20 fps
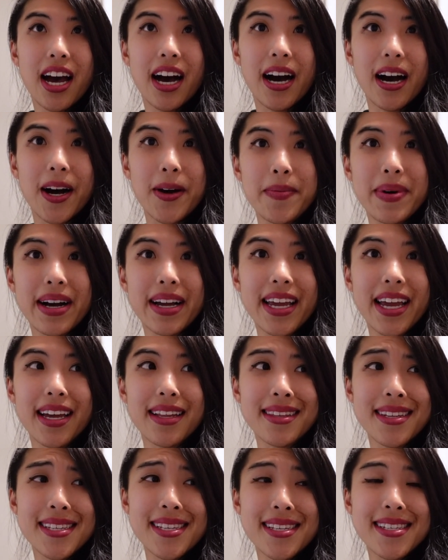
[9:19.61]

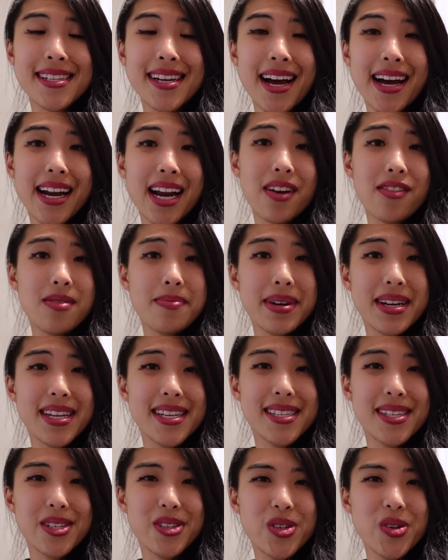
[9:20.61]
Again, this is not
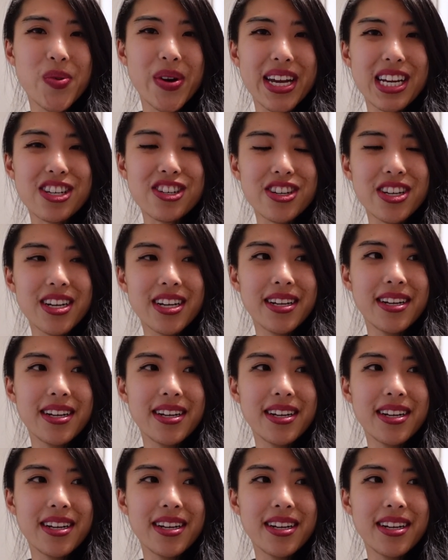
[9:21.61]
everybody's situation,